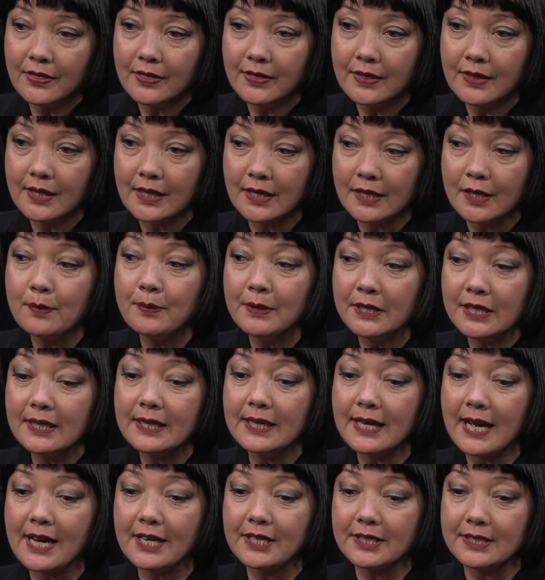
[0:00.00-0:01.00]
The
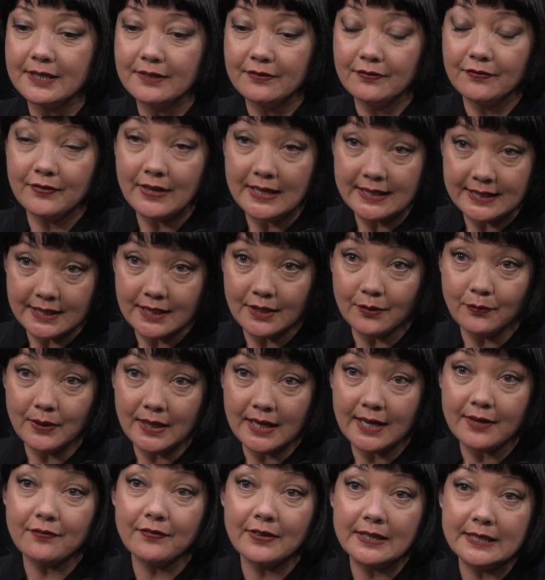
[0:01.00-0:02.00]
community action funding, we
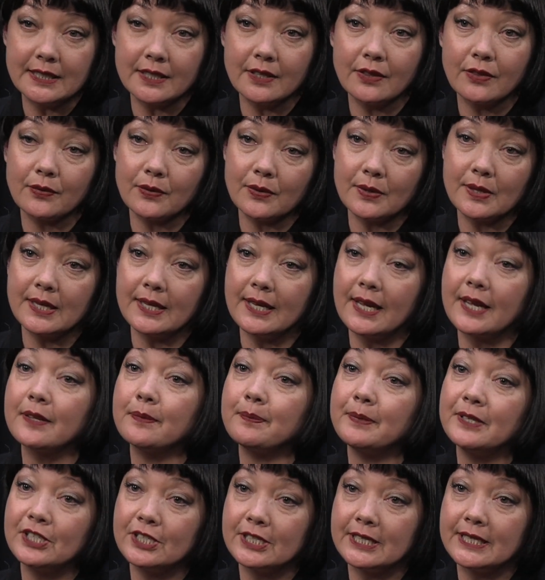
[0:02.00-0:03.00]
get funded through
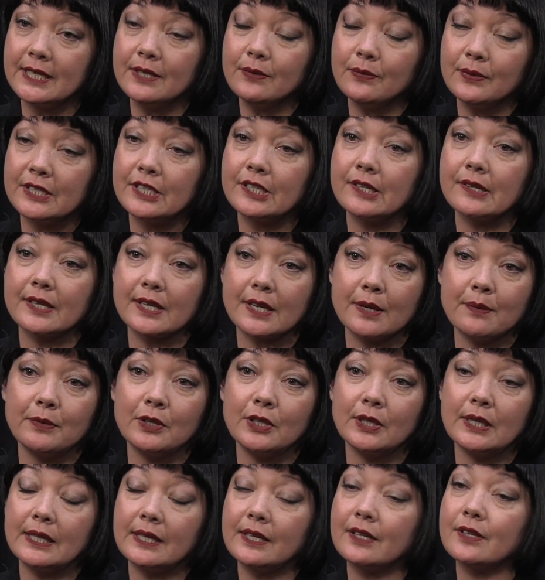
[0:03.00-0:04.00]
CSBG, which is
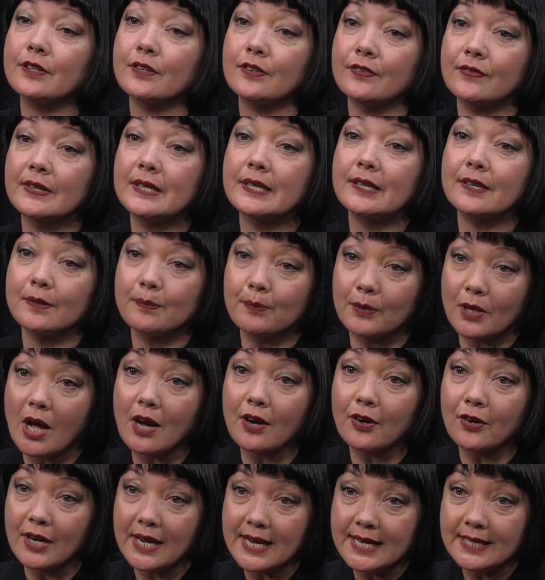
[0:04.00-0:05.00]
Community Services
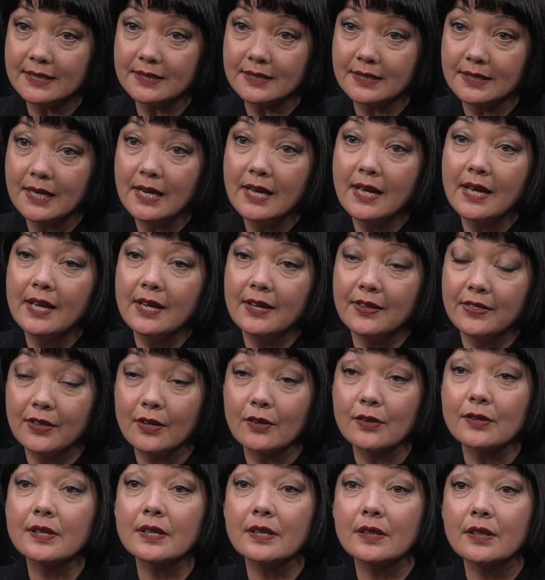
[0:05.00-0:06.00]
Block Grant.
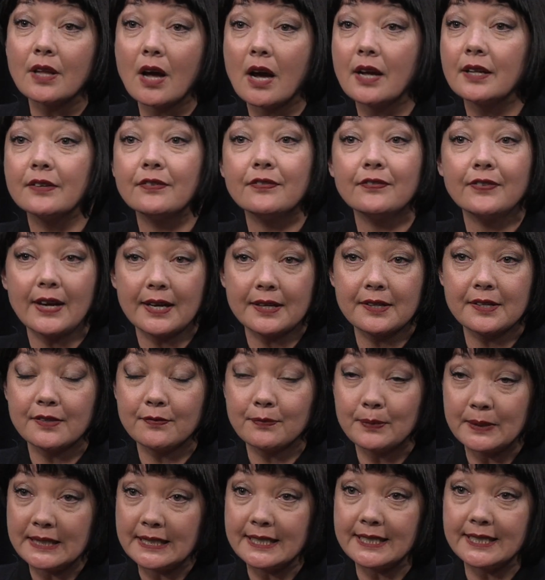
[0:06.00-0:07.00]
There's a lot of
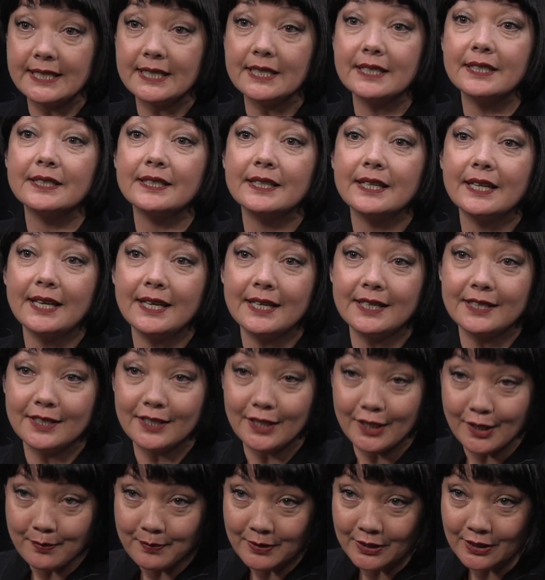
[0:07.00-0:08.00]
flexibility in
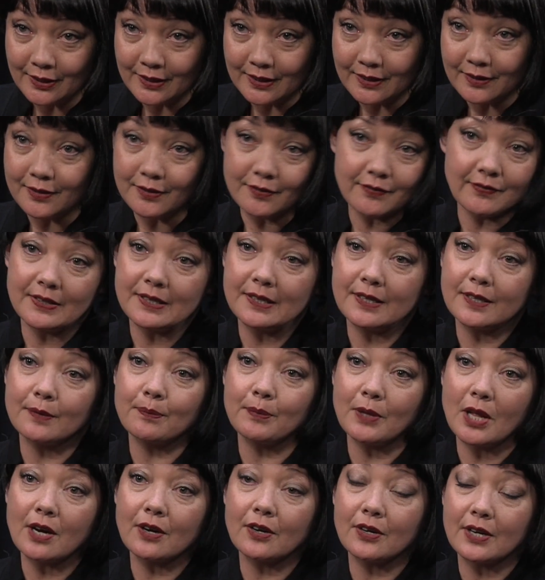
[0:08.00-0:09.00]
the Community Services
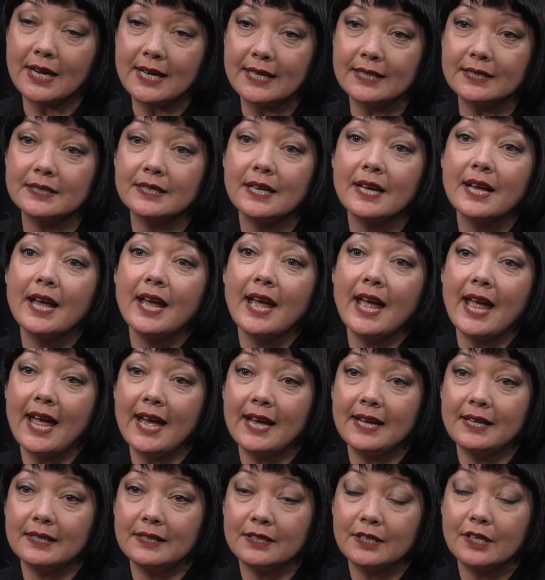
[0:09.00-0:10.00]
Block Grant.
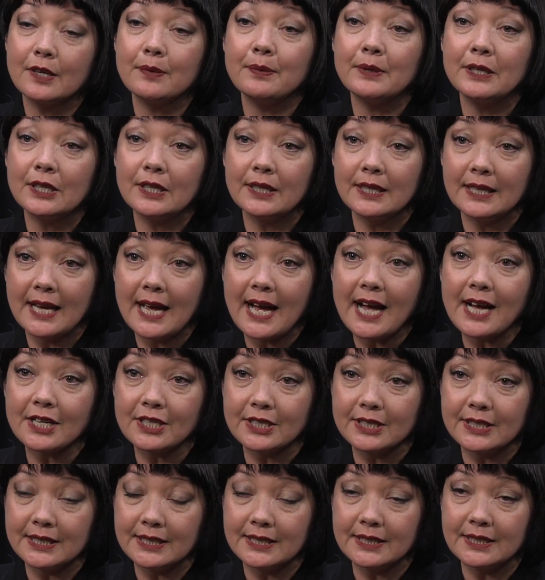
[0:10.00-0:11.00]
And community
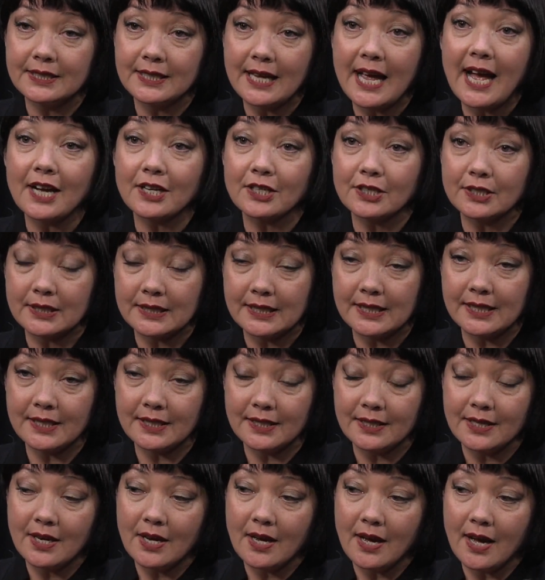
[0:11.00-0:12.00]
action
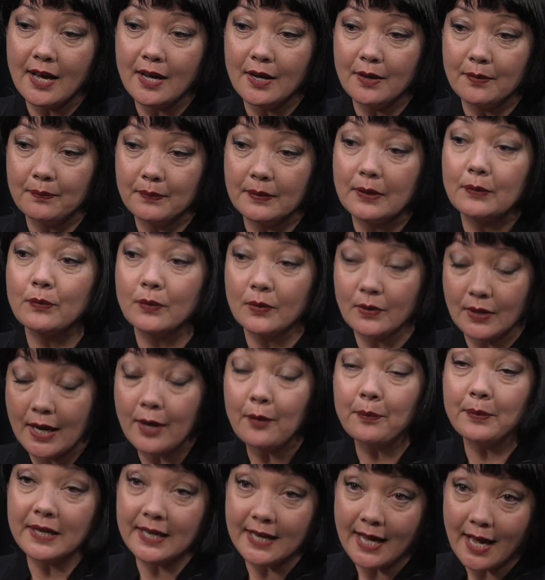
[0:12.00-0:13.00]
actually,
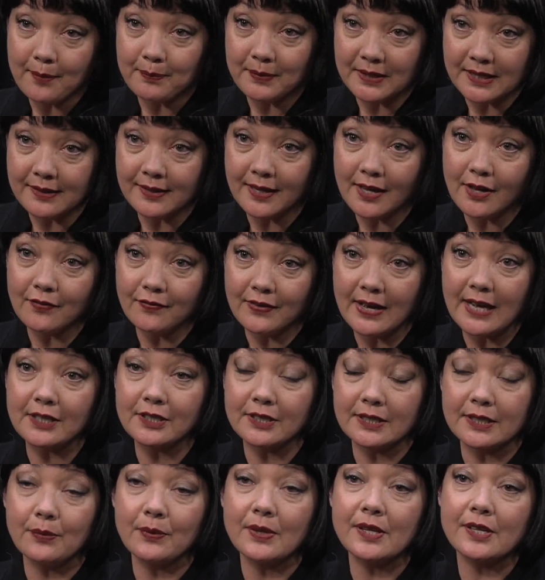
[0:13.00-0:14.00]
LBCAP itself
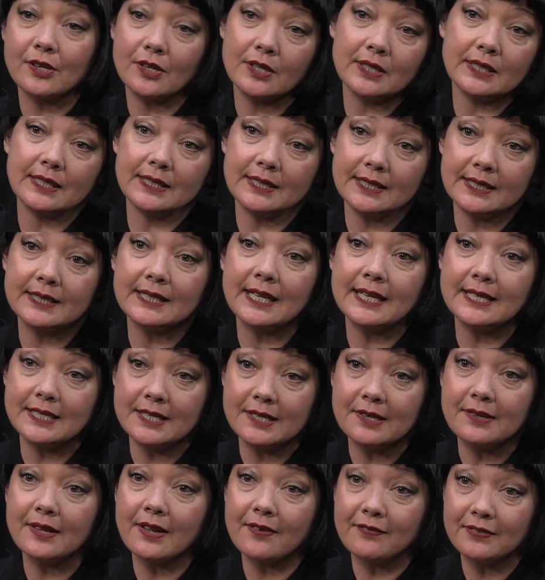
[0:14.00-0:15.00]
actually was started in
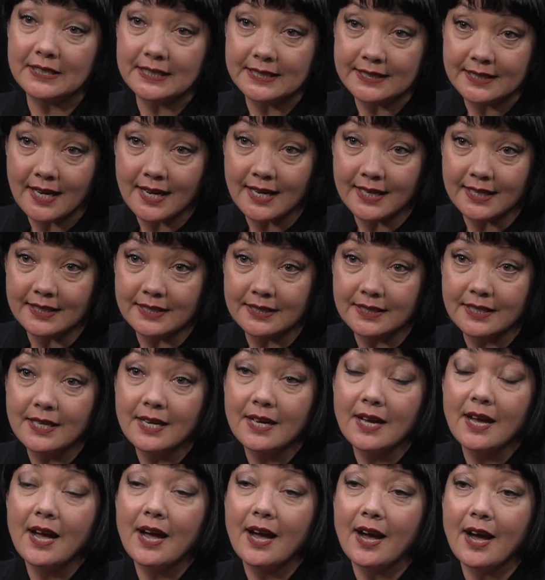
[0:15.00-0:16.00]
1979.
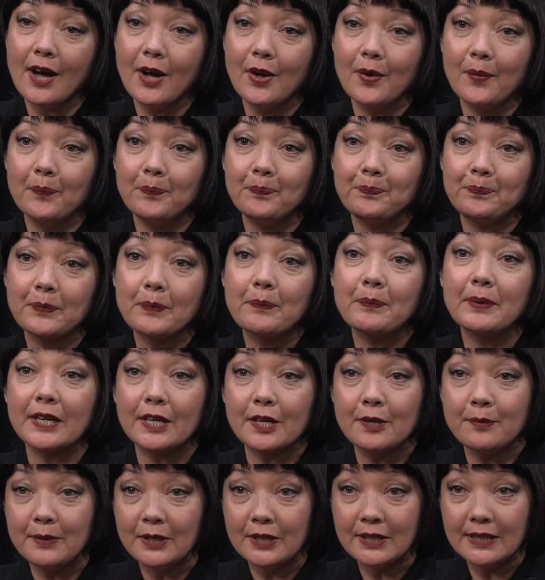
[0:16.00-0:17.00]
But
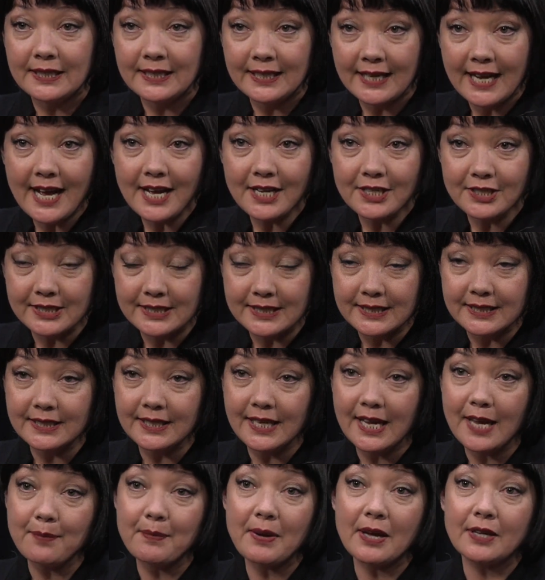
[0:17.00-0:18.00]
community action
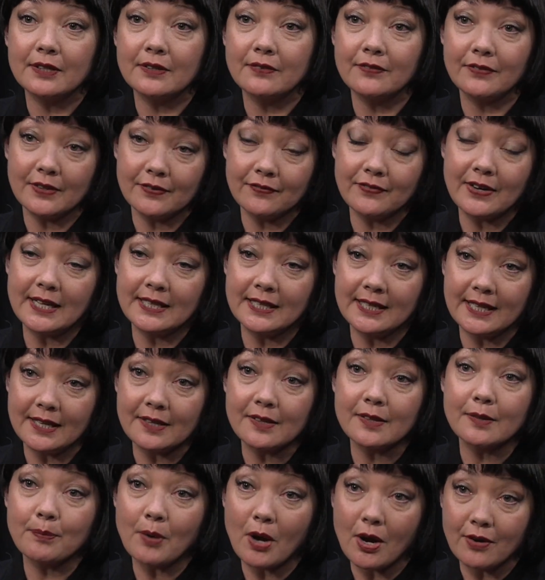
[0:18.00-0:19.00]
came out of the fight
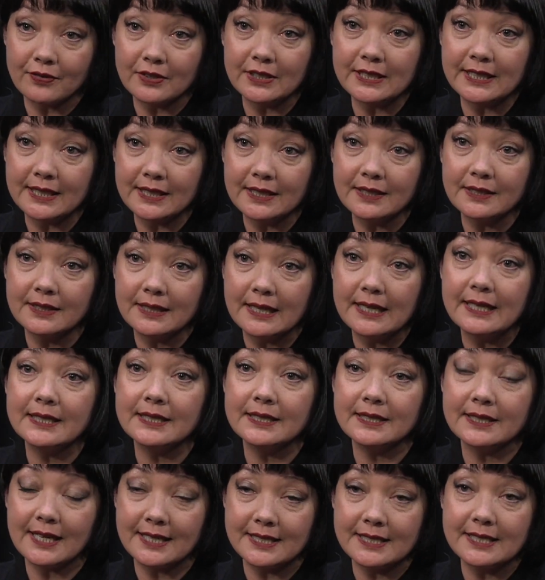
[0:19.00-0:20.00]
against poverty
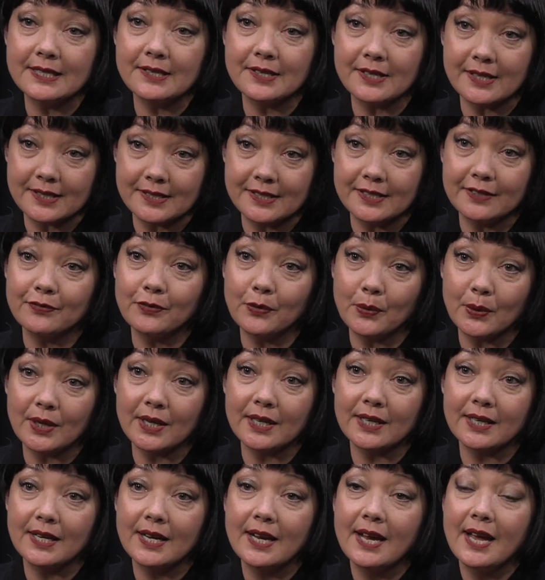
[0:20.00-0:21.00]
in
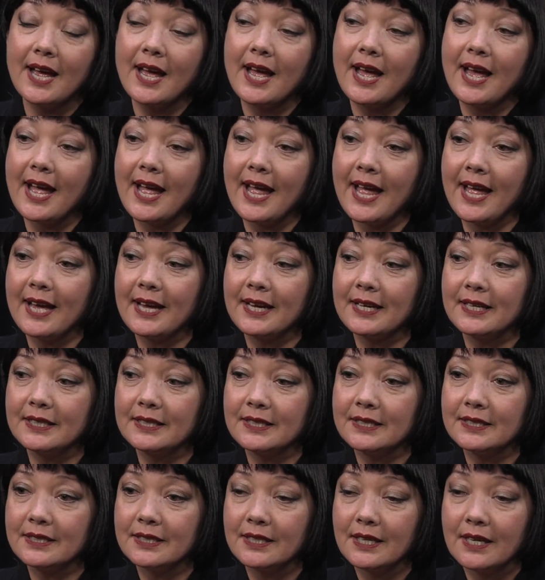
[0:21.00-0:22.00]
1964.
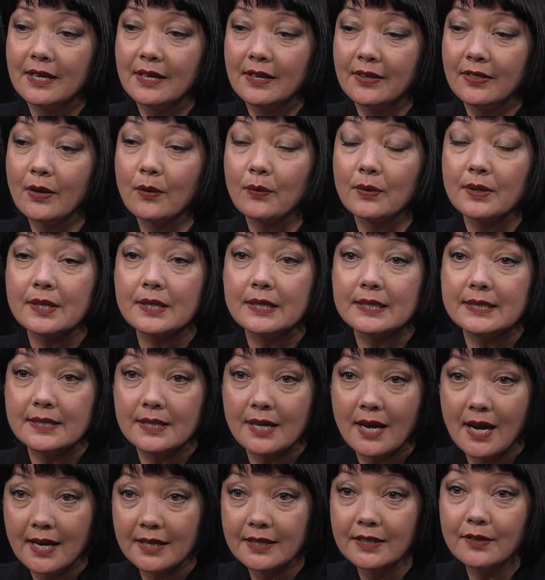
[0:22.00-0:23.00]
And there was a ton